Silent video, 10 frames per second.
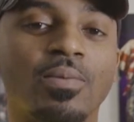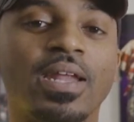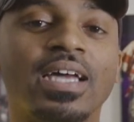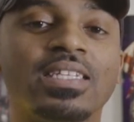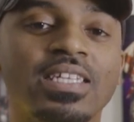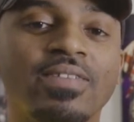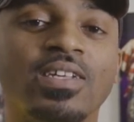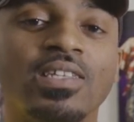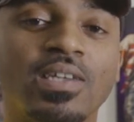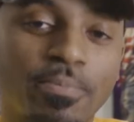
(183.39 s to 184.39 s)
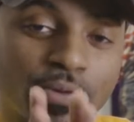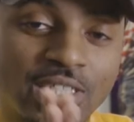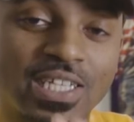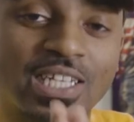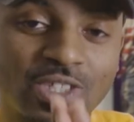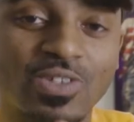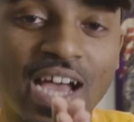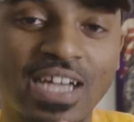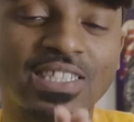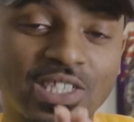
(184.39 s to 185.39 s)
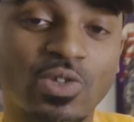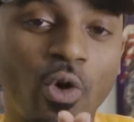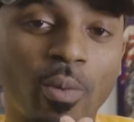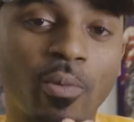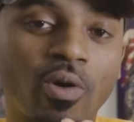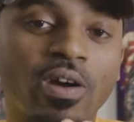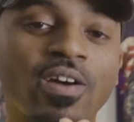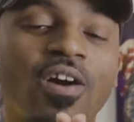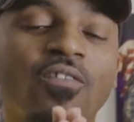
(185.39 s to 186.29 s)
But I definitely appreciate you guys at Scoremore